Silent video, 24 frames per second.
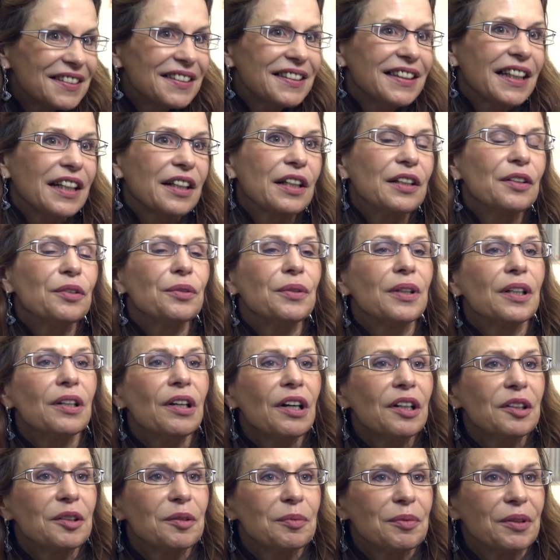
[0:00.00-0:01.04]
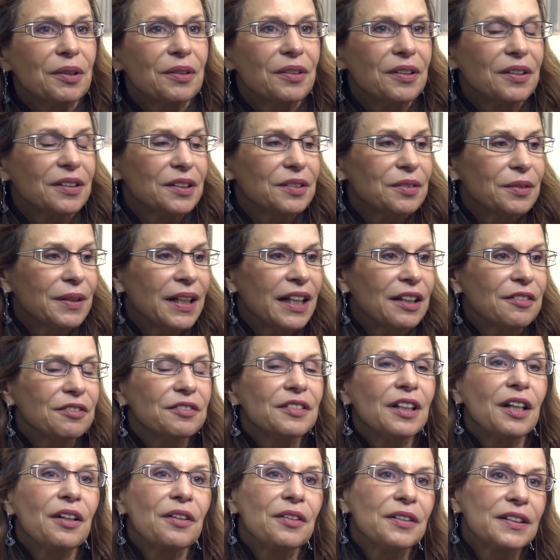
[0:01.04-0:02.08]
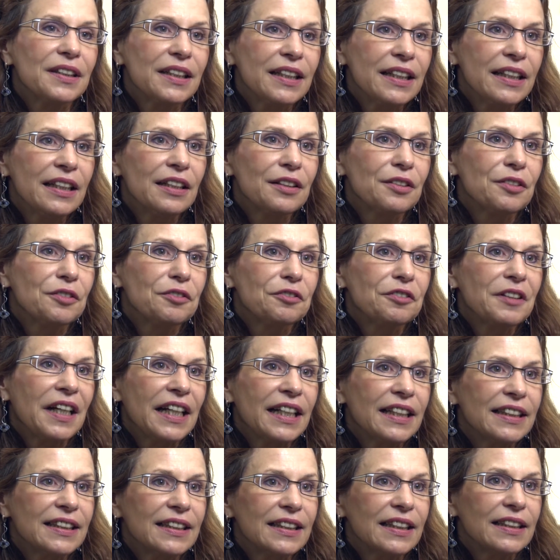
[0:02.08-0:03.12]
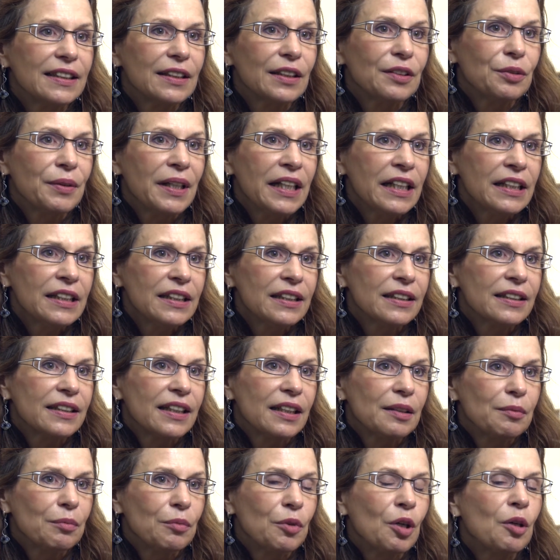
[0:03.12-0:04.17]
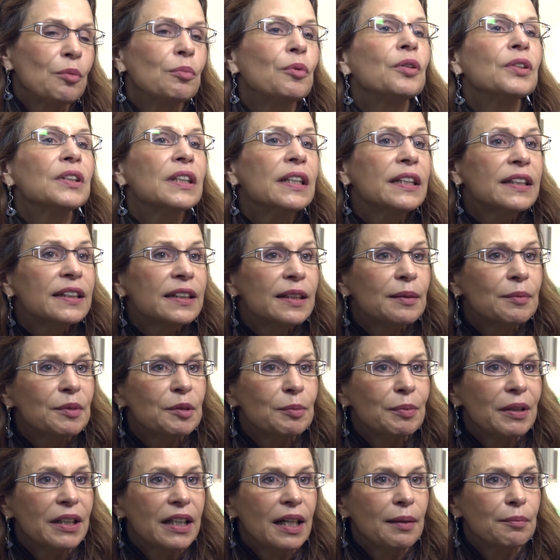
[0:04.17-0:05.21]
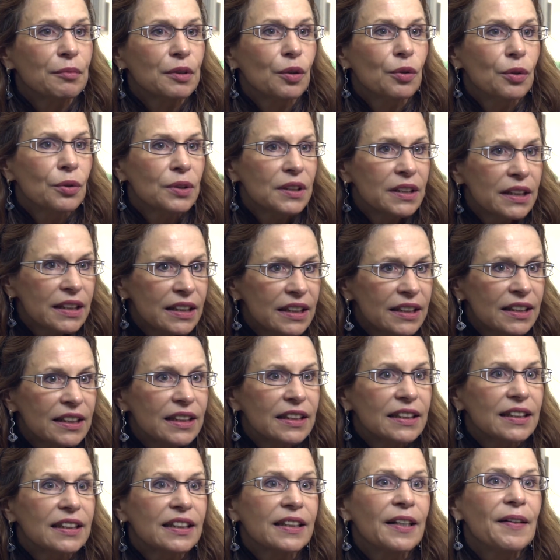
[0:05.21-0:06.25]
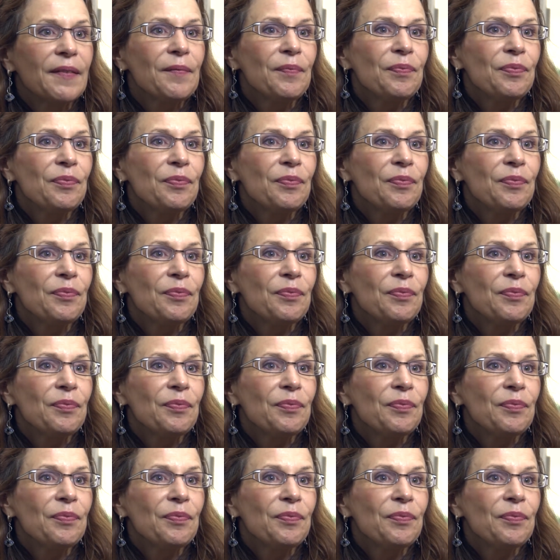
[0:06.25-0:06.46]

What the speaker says: they can do a lot because we have now the year to face the situation that more and more Muslims become co-citizens